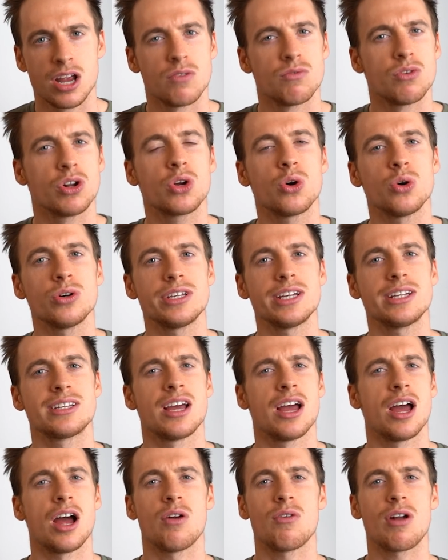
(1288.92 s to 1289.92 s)
Recorded
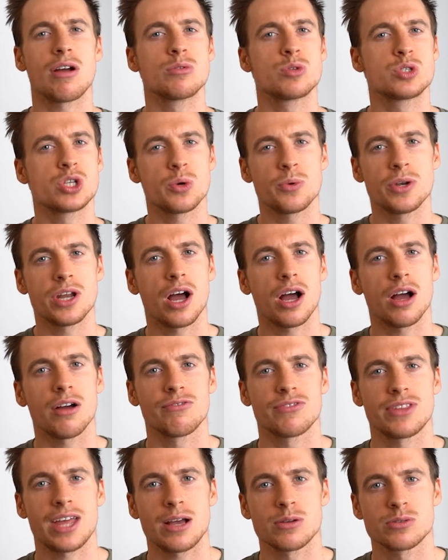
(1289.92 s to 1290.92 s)
around
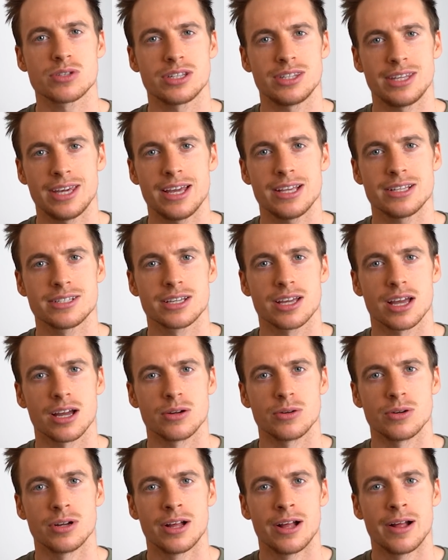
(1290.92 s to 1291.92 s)
2,500 years
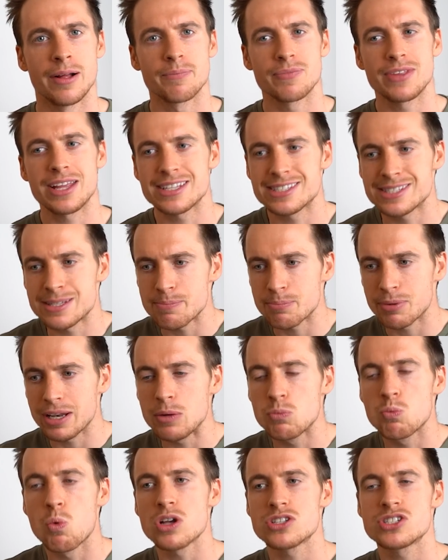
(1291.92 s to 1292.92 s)
ago, it simply
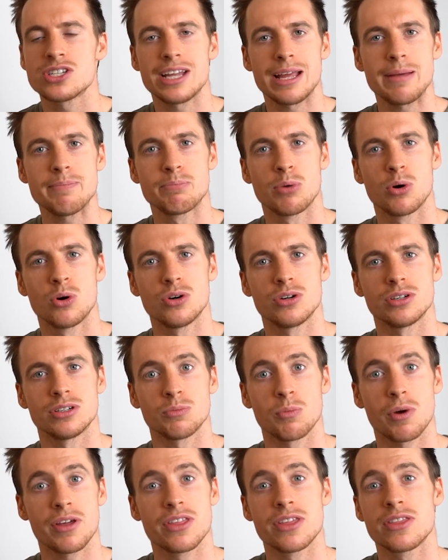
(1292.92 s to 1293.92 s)
wasn't
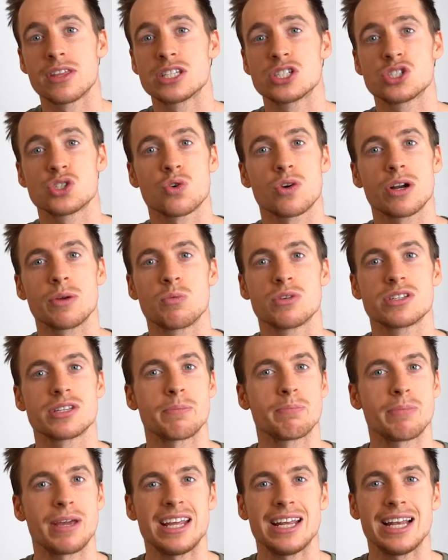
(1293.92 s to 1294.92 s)
important whether the story was
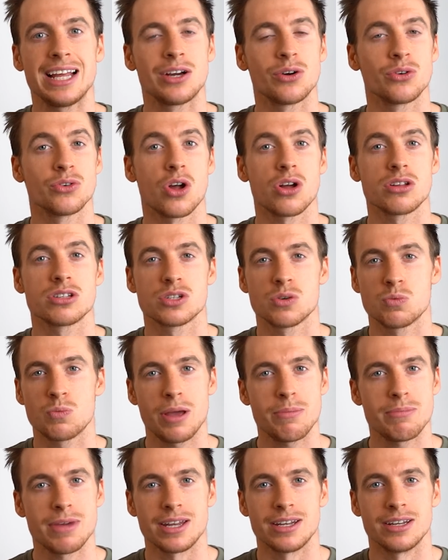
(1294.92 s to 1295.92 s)
appealing or not to
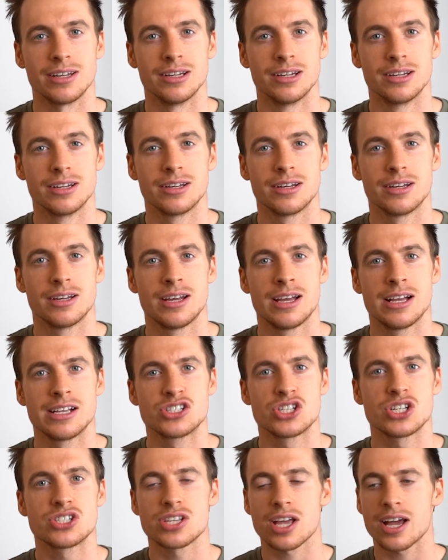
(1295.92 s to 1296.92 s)
women.
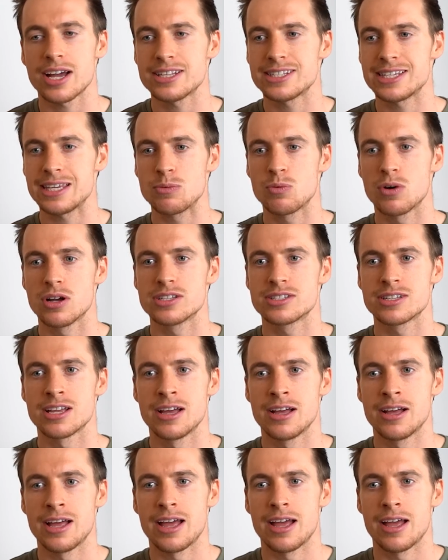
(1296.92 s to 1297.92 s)
Society was
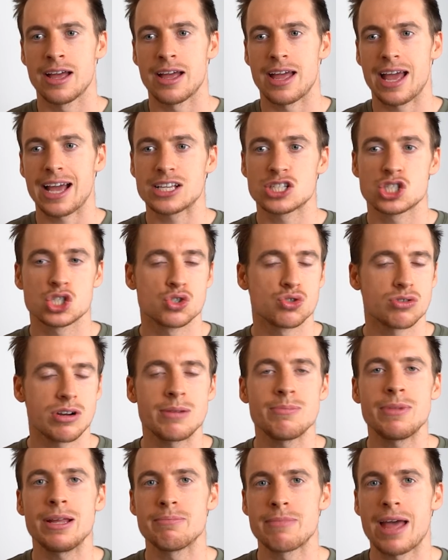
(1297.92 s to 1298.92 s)

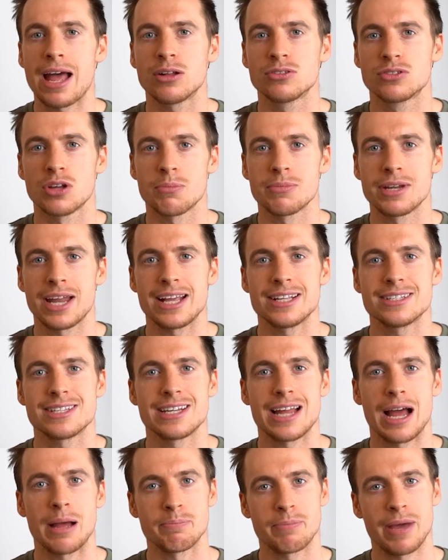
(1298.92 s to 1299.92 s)
extremely
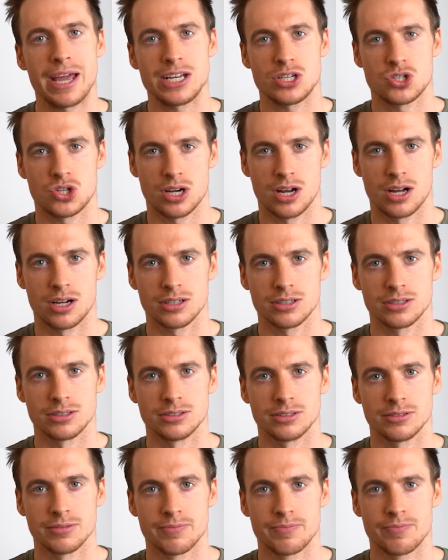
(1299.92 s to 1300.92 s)
male-dominated and
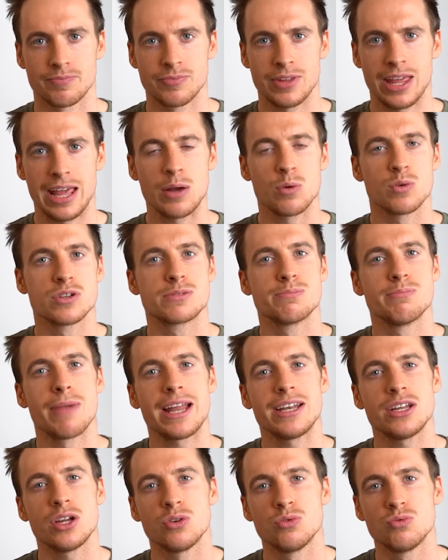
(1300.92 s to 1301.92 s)
patriarchal. It was
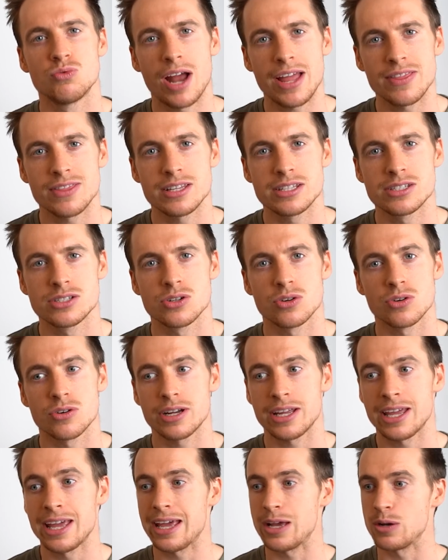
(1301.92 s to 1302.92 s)
men who read the
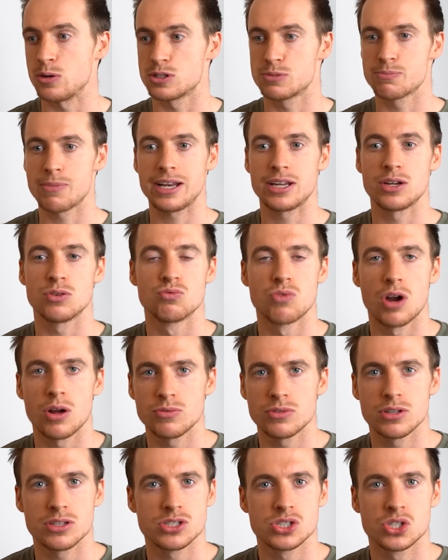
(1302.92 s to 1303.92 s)
story, it was men who
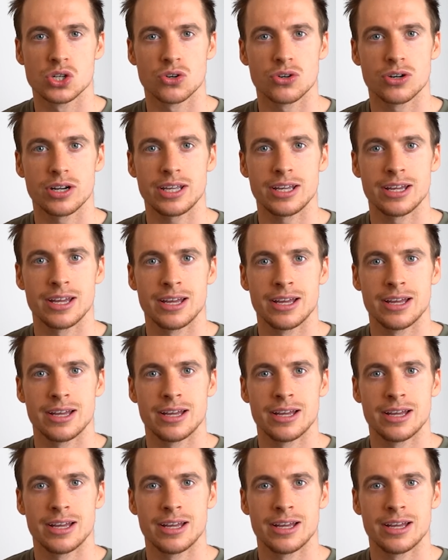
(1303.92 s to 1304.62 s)
wrote the story,